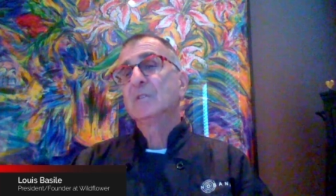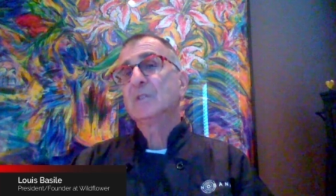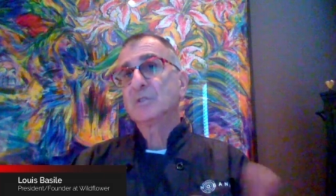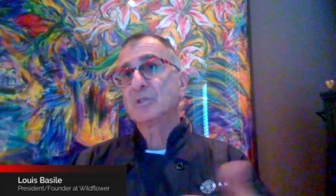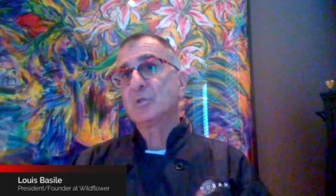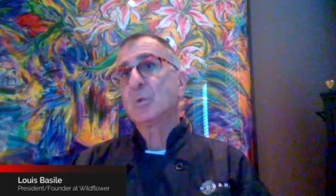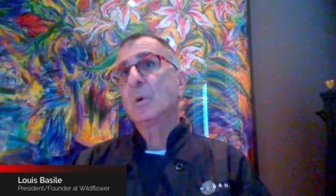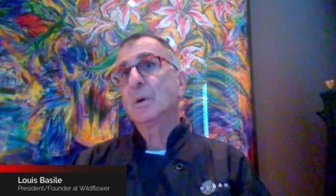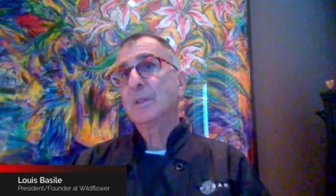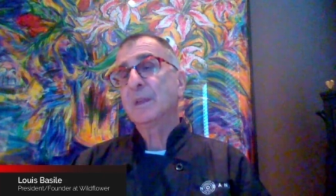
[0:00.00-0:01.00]
to
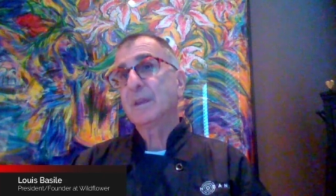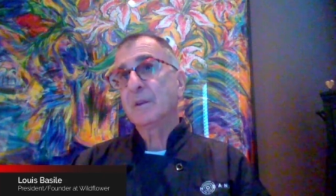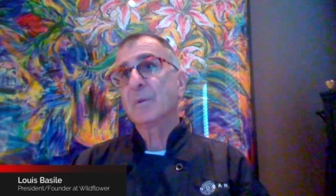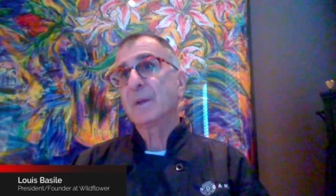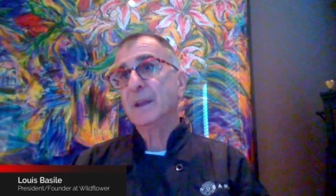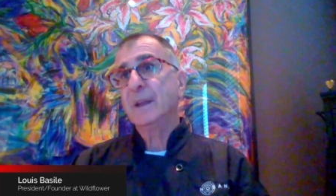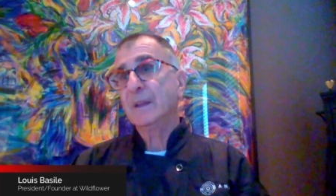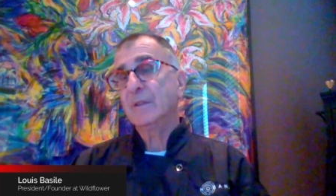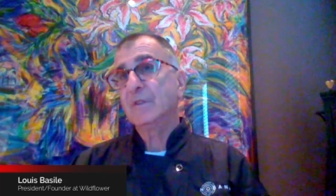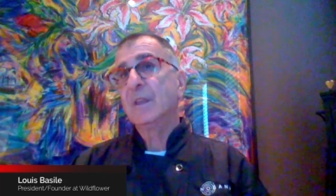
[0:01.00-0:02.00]
store the
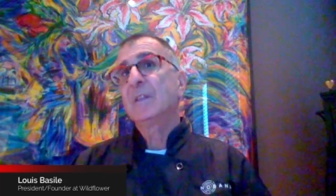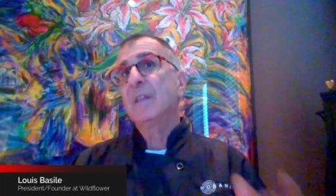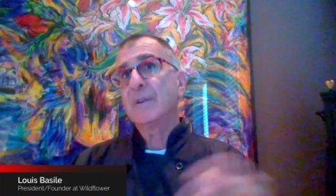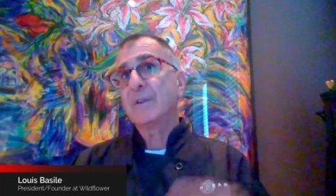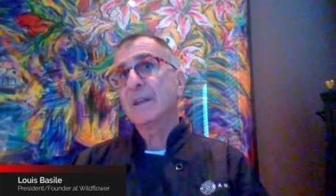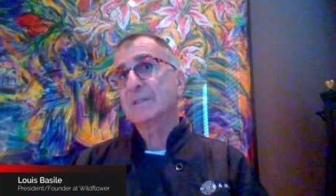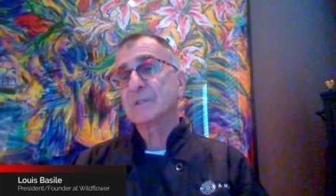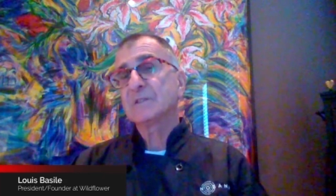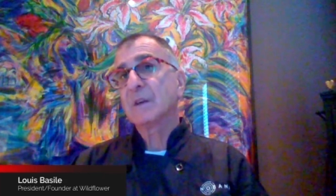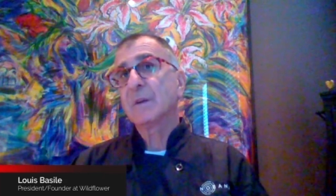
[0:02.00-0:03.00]
ingredients that are
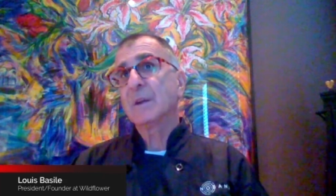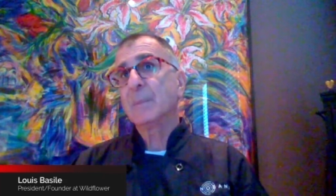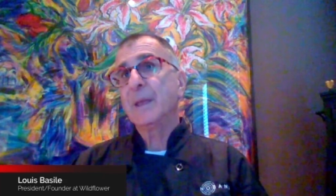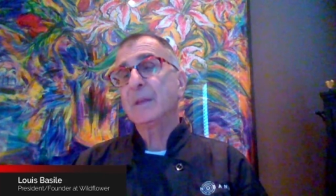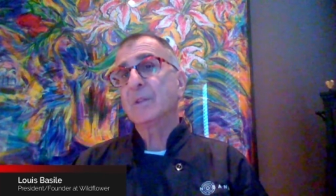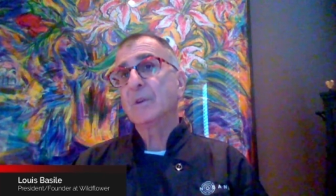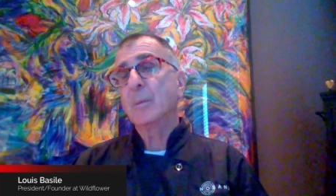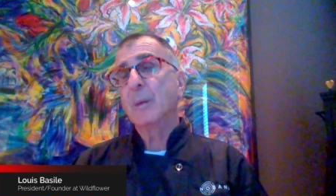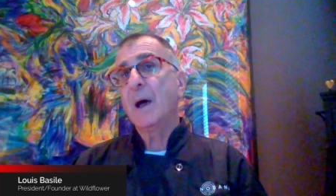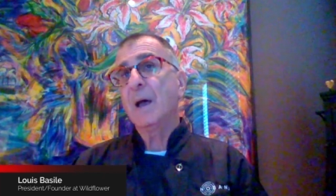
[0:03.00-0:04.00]
necessary to make the
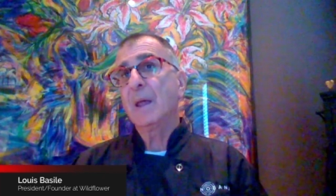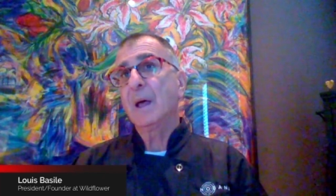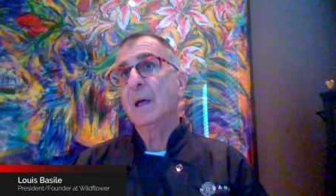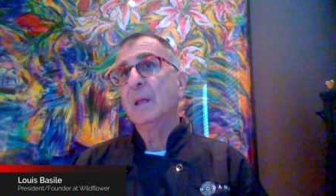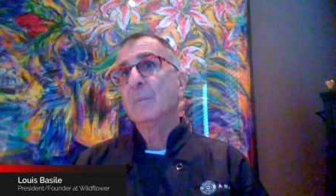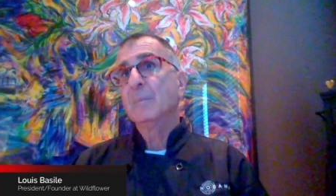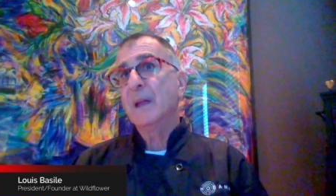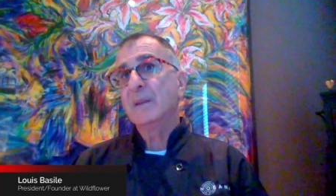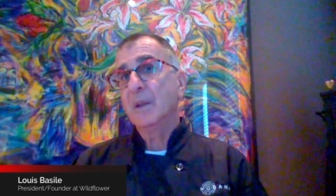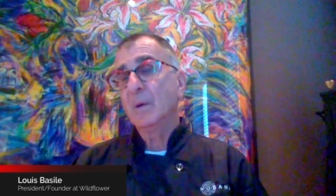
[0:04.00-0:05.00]
Nobana mm-hmm.
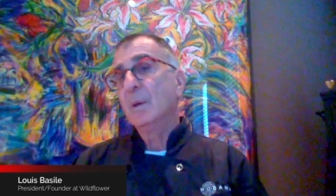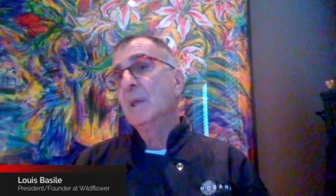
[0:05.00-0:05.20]
menu.